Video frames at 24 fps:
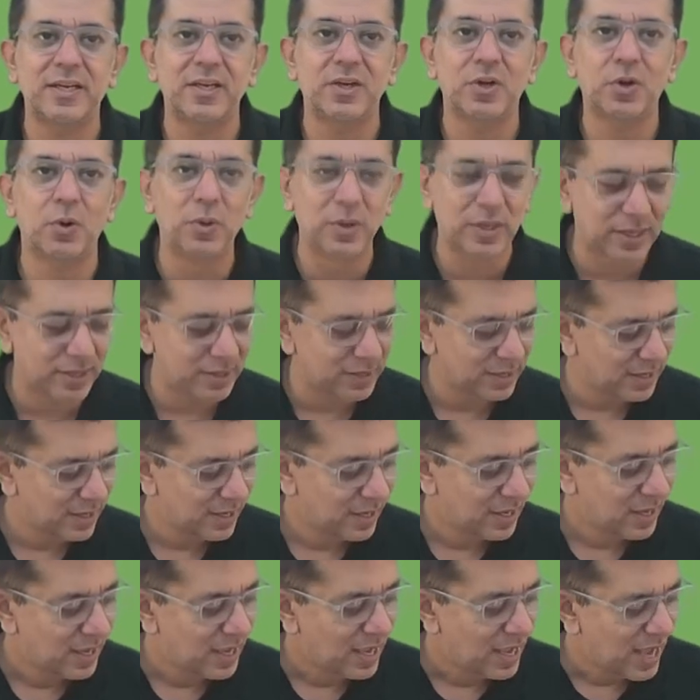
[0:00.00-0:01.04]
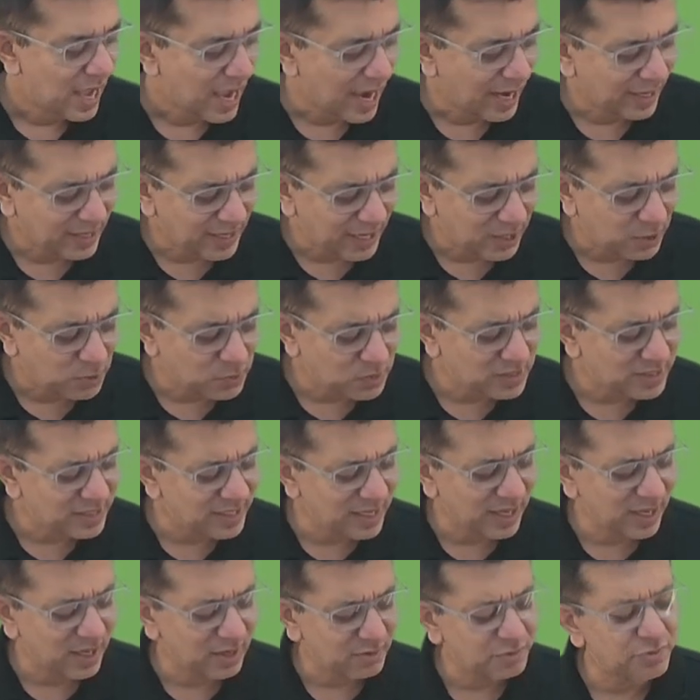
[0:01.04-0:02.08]
Okay. I try to
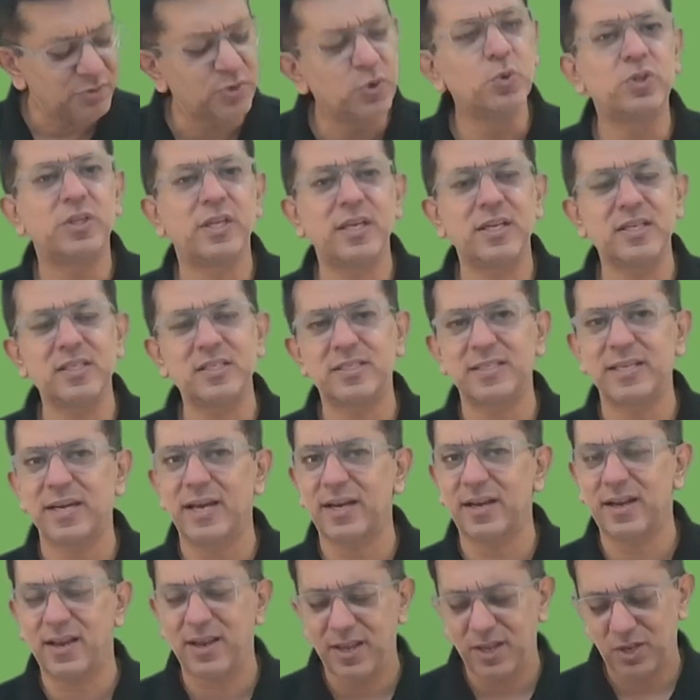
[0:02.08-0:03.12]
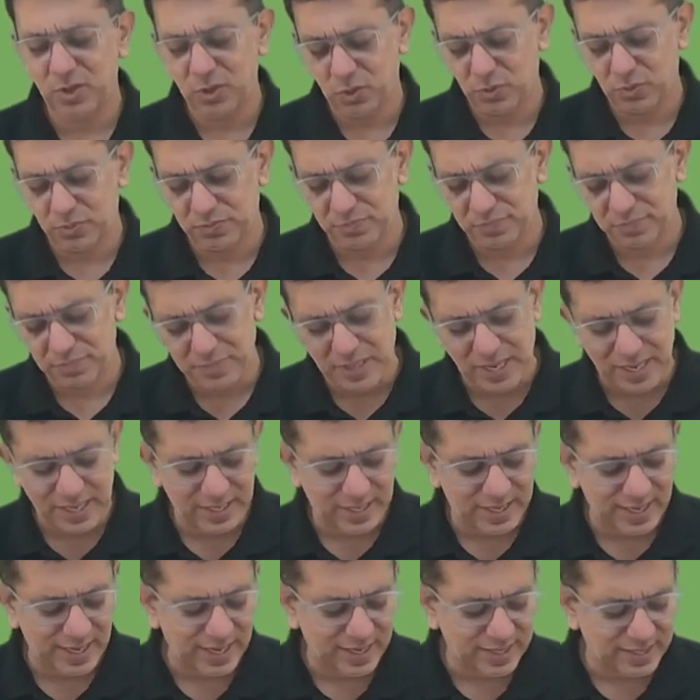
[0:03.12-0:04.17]
say few things that, like, you know,
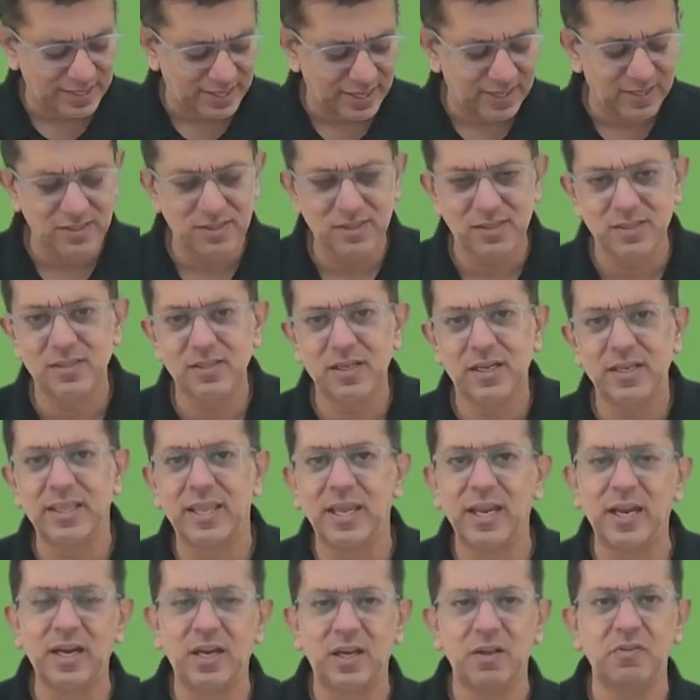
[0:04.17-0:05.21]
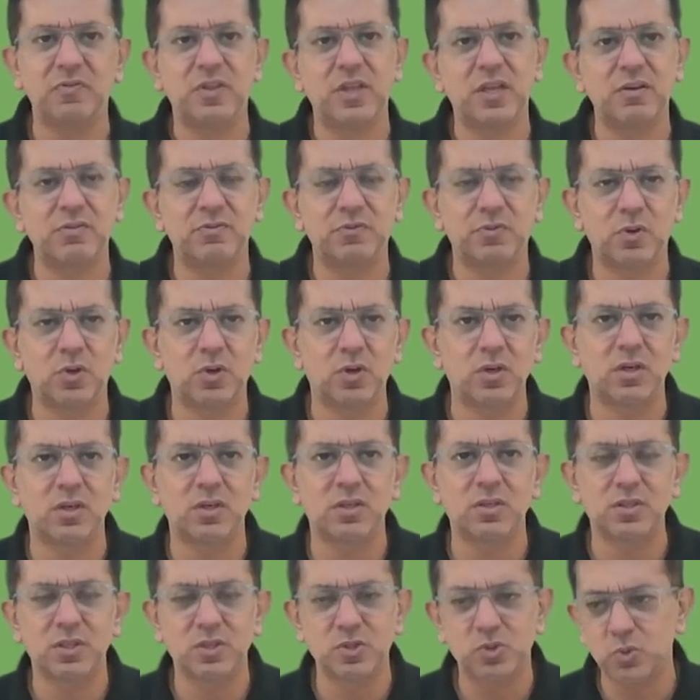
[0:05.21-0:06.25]
might act as a negative thing for
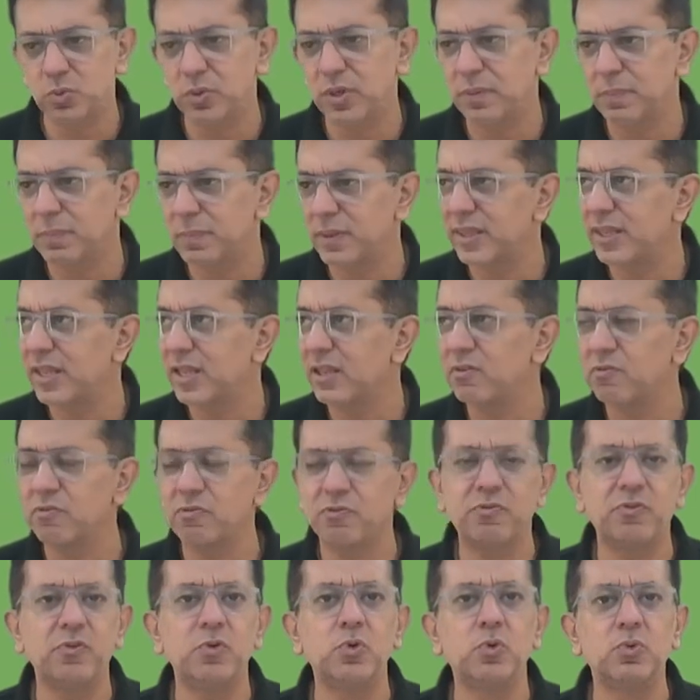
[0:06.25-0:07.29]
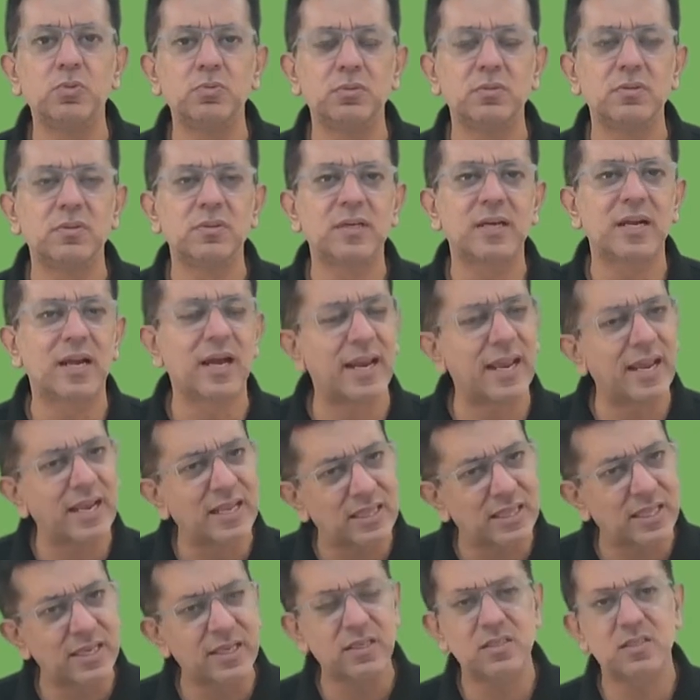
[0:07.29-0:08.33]
the student, but then few
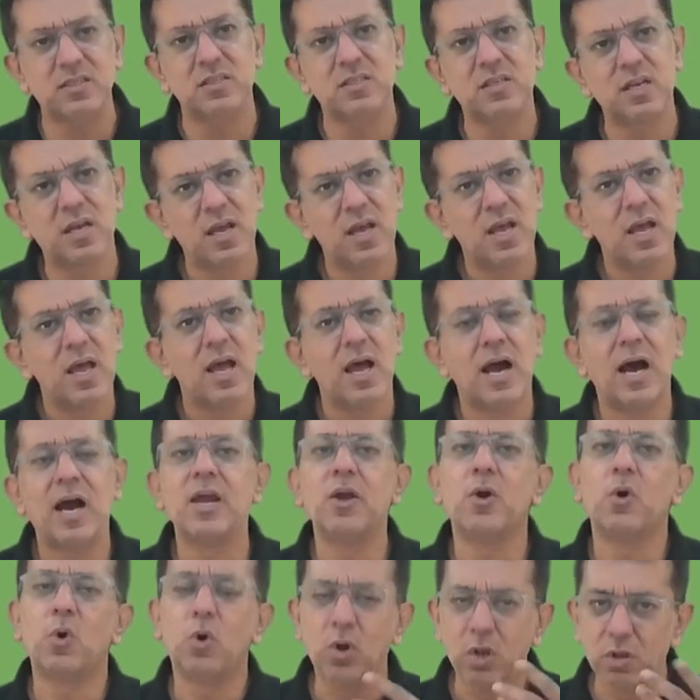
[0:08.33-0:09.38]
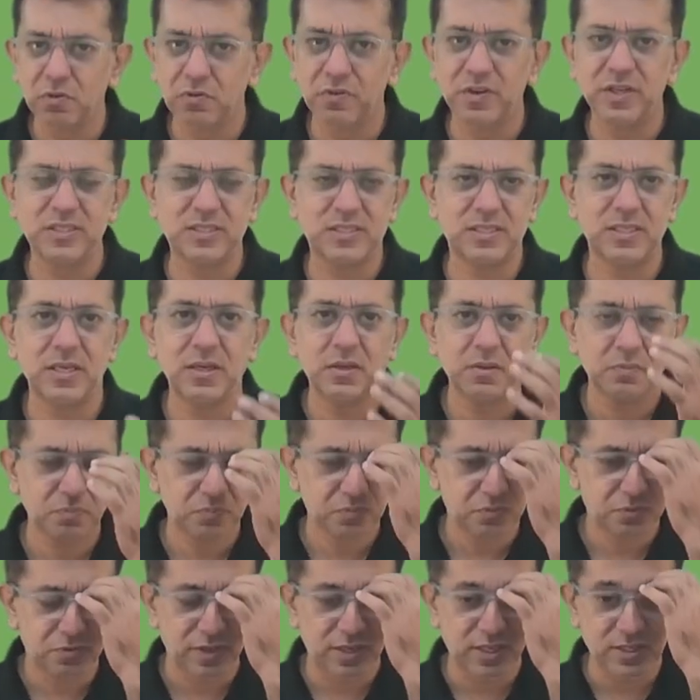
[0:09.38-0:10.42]
correct things I always say,
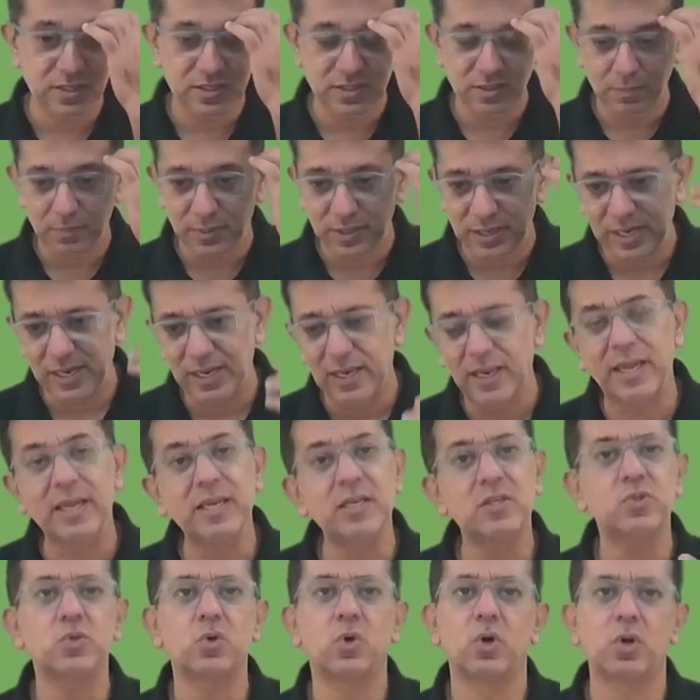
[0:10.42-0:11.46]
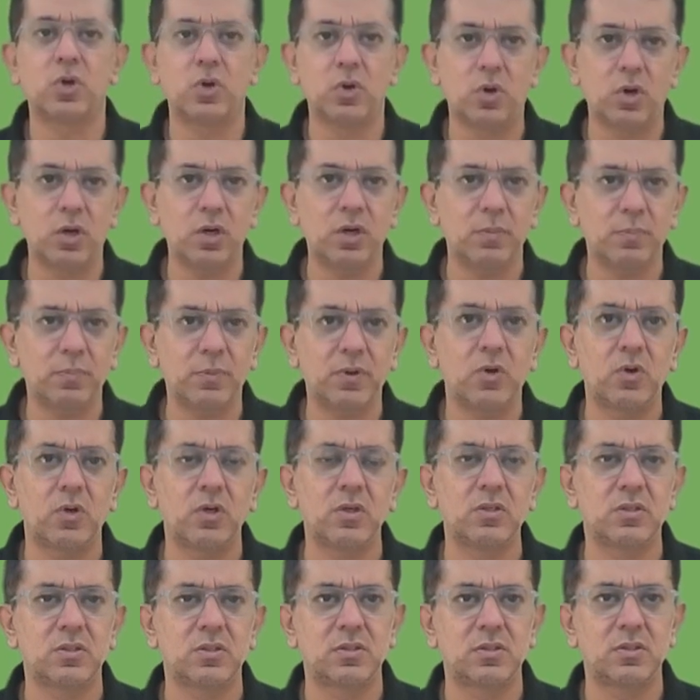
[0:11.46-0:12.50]
whether somebody likes or not,
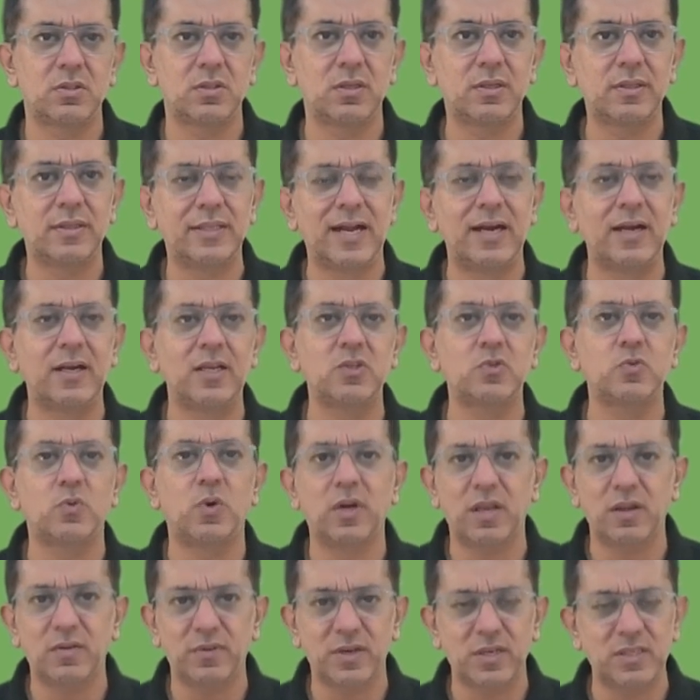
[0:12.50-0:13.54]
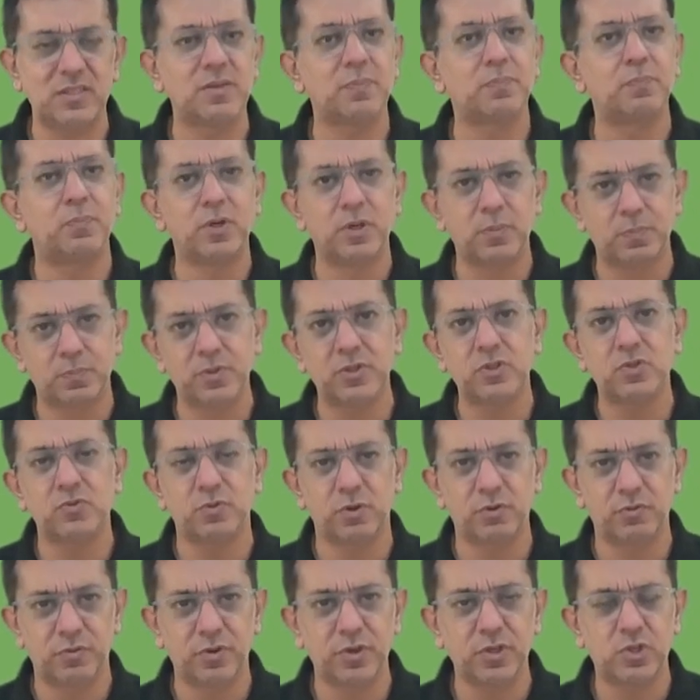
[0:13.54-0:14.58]
because that is whatever is the purpose
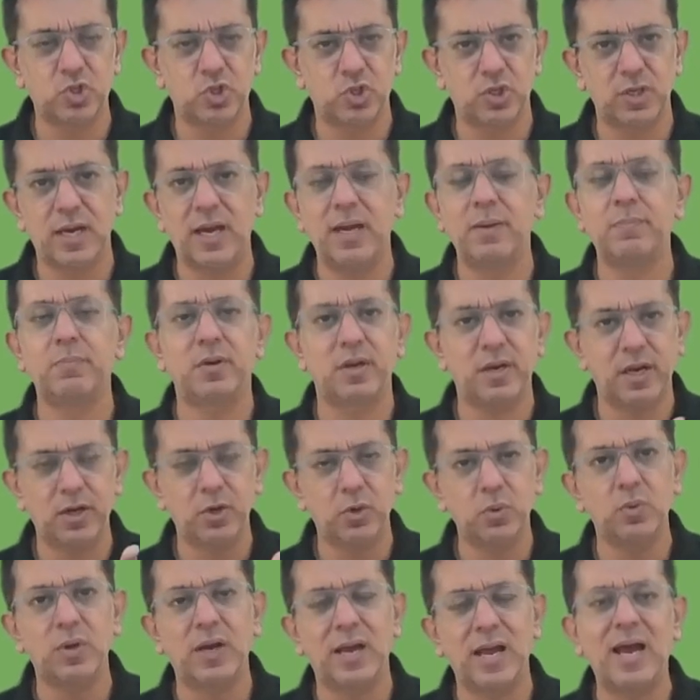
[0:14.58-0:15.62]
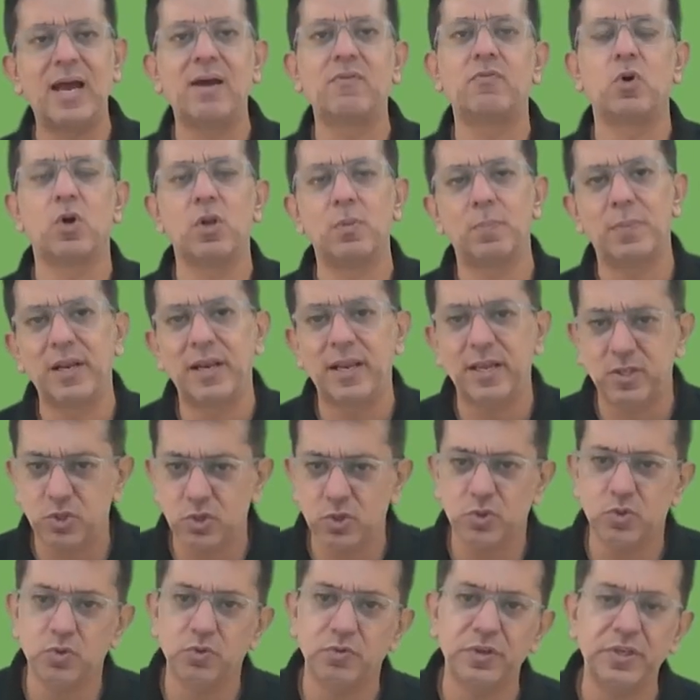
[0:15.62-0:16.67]
for which I'm trying to have all my
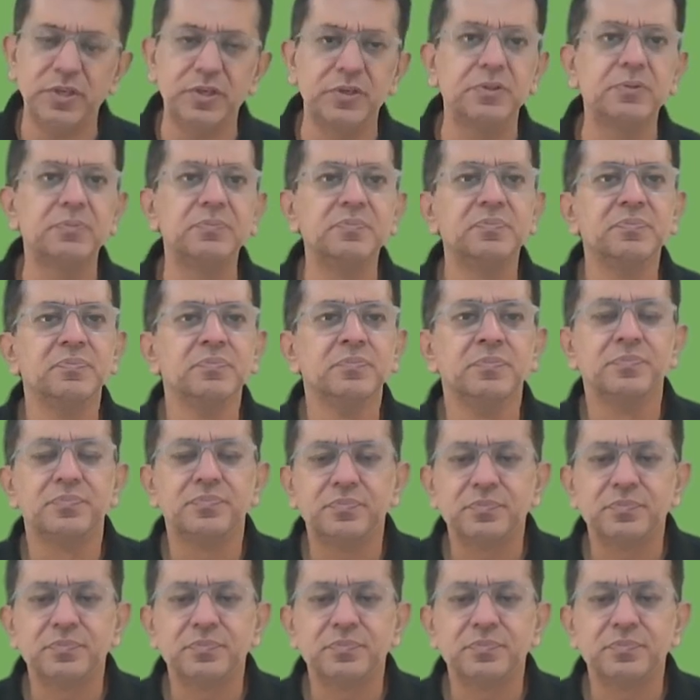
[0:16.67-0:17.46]
lectures over here.